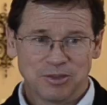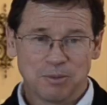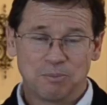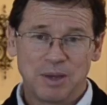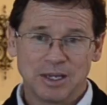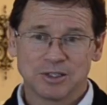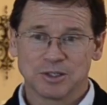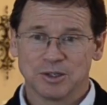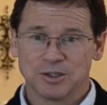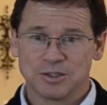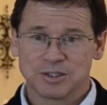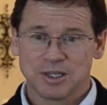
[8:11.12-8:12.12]
the
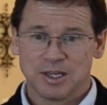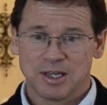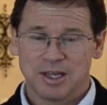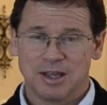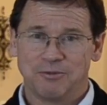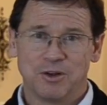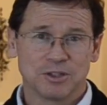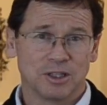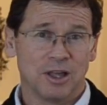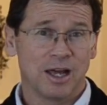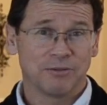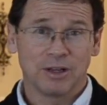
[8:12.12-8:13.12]
pictures, if
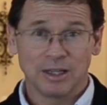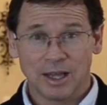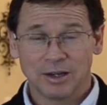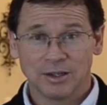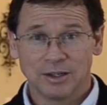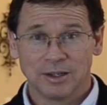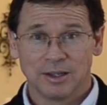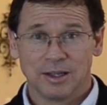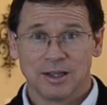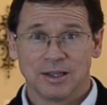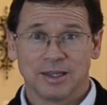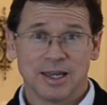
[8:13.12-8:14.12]
there's a lot of clutter,
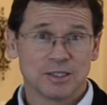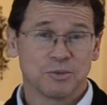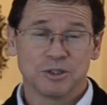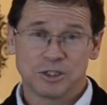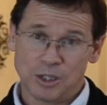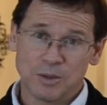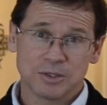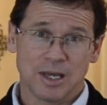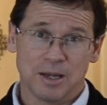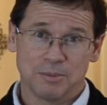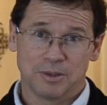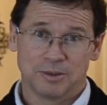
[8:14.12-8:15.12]
guess what shows
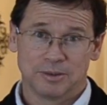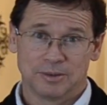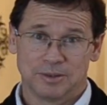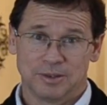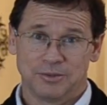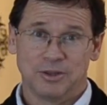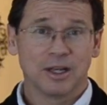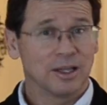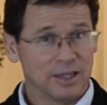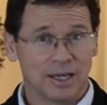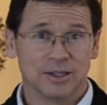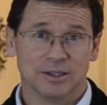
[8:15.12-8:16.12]
up? The
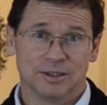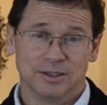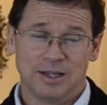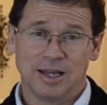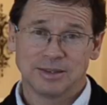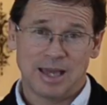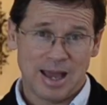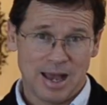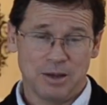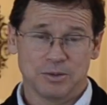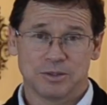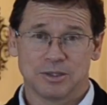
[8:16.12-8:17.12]
clutter, not the
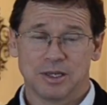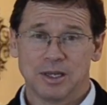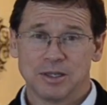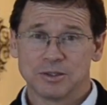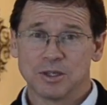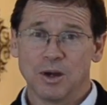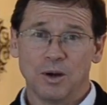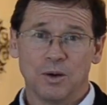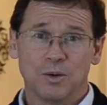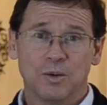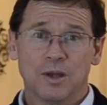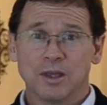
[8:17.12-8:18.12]
house.
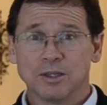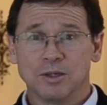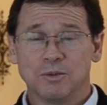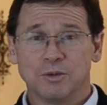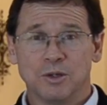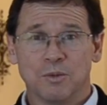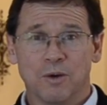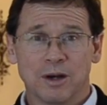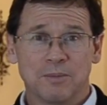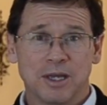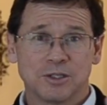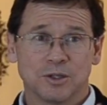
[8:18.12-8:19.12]
So you
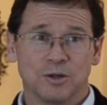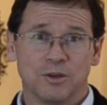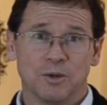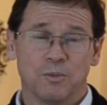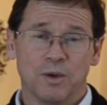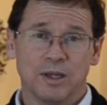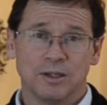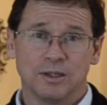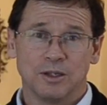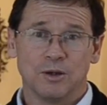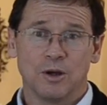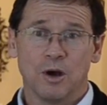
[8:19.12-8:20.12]
want to make sure that
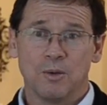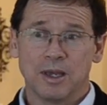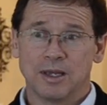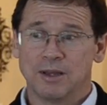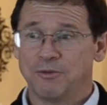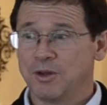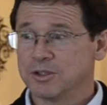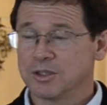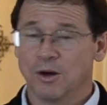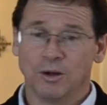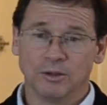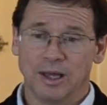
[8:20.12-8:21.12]
when you go in, if
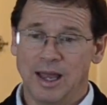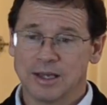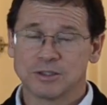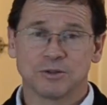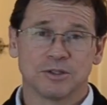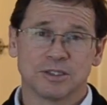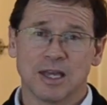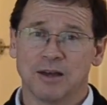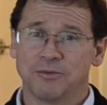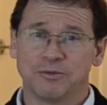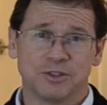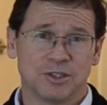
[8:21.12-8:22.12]
there's extra
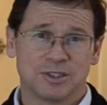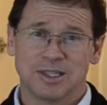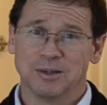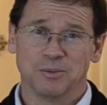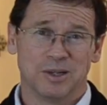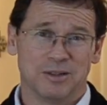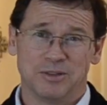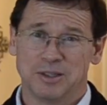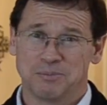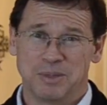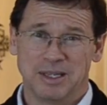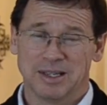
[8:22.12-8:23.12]
stuff, just get rid of
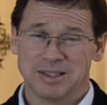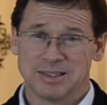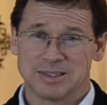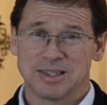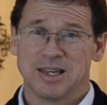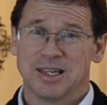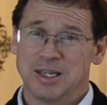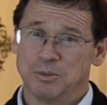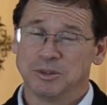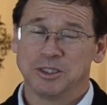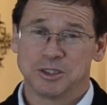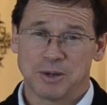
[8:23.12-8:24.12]
it, because
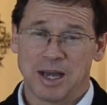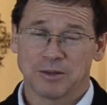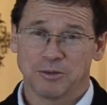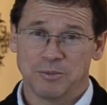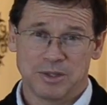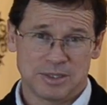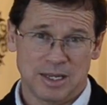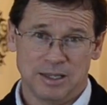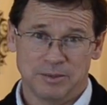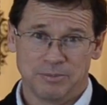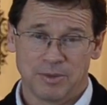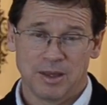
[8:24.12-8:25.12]
it will detract from the
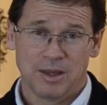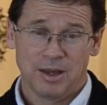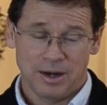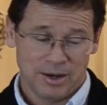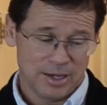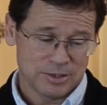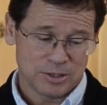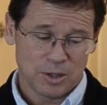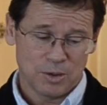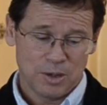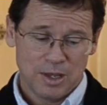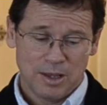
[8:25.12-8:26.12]
sale. All right,
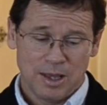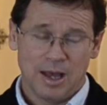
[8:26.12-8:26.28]
so